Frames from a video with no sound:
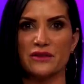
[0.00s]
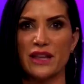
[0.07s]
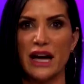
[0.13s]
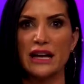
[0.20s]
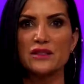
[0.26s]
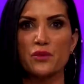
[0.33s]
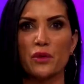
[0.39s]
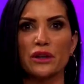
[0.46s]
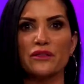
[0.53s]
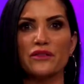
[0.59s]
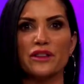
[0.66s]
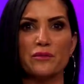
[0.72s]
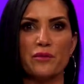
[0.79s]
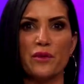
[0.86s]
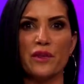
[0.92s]
That's one of
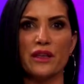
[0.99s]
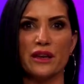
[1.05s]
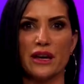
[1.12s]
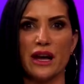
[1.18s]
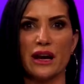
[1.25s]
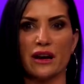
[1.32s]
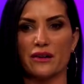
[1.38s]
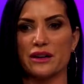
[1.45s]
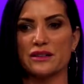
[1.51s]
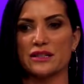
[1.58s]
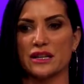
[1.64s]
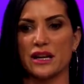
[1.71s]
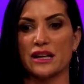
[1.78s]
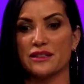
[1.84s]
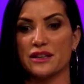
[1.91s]
the areas
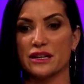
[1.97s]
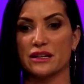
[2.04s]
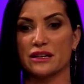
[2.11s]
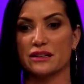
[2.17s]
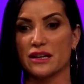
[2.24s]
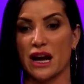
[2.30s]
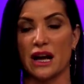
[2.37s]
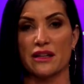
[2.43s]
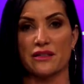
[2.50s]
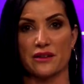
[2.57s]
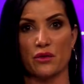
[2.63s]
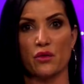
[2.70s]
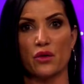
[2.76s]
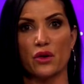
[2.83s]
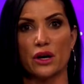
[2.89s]
that I think is
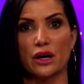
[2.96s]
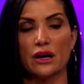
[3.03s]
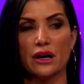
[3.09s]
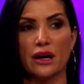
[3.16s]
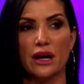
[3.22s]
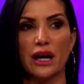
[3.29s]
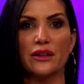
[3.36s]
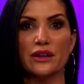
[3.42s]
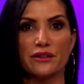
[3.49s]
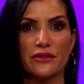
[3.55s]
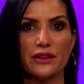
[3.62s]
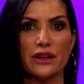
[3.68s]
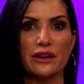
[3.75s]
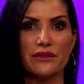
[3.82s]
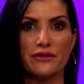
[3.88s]
either or. And there are
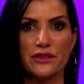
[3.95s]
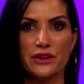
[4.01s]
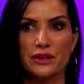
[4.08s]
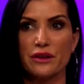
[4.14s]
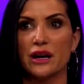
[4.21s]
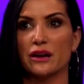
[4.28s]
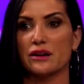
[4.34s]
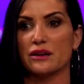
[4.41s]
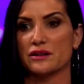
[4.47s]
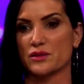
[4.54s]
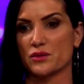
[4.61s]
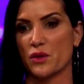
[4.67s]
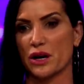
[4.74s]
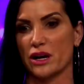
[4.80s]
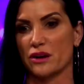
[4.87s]
very few
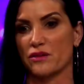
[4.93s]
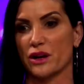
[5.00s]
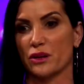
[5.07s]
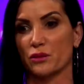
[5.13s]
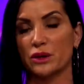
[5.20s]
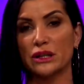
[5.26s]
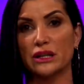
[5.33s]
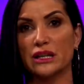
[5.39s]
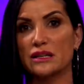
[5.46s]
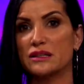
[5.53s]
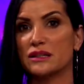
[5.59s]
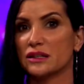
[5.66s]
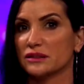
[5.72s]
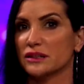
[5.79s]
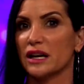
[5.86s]
areas where there really
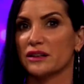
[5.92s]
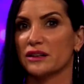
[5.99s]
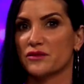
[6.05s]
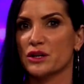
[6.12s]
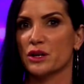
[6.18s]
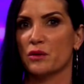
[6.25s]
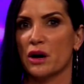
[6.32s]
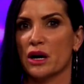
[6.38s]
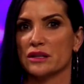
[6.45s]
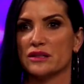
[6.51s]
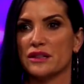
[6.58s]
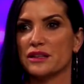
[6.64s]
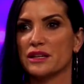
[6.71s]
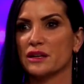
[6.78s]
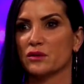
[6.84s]
isn't a lot of nuance.
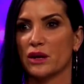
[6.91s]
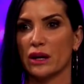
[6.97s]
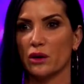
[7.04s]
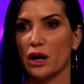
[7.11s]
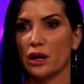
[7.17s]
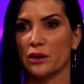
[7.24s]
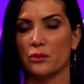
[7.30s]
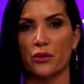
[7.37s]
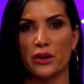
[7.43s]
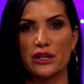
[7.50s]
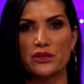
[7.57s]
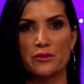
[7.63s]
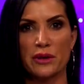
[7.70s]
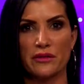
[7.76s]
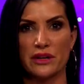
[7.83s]
I think that an
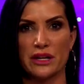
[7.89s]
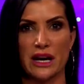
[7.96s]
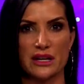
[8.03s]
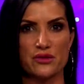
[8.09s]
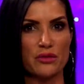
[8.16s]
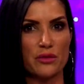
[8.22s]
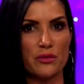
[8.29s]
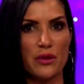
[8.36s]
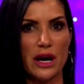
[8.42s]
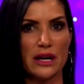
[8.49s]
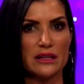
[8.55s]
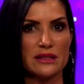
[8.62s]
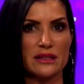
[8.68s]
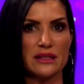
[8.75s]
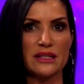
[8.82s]
abridgment of a natural right
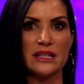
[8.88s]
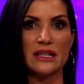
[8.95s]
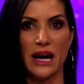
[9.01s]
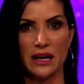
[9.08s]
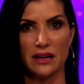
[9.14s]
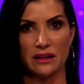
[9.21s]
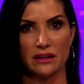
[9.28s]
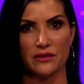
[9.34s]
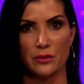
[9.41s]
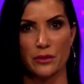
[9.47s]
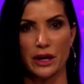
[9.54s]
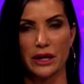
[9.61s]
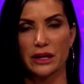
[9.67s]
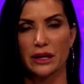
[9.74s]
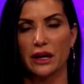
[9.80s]
is a denial of a
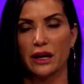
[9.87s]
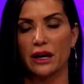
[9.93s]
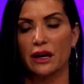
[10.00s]
right.